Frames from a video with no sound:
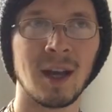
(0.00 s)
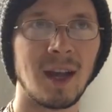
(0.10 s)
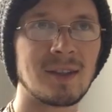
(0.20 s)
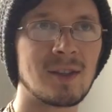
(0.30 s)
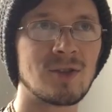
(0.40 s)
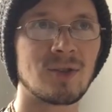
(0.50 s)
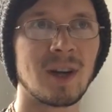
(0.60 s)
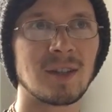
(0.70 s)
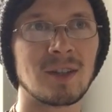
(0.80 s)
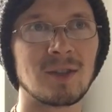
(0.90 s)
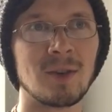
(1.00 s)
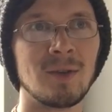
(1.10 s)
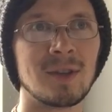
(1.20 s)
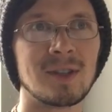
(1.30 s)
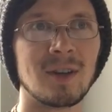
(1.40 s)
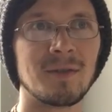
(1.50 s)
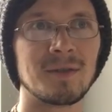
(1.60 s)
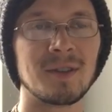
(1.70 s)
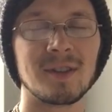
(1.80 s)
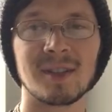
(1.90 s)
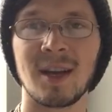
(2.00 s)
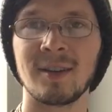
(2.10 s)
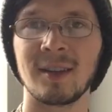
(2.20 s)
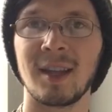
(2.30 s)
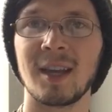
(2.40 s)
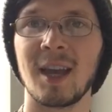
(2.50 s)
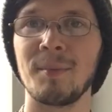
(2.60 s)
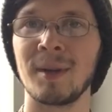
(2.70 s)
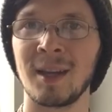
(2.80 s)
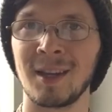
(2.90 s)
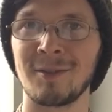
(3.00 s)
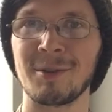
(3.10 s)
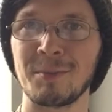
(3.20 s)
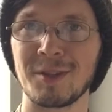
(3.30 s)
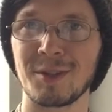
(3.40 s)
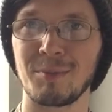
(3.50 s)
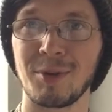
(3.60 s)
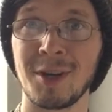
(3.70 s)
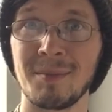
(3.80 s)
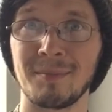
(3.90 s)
as it's trying to tune itself to the sound and light emanating from the Supreme.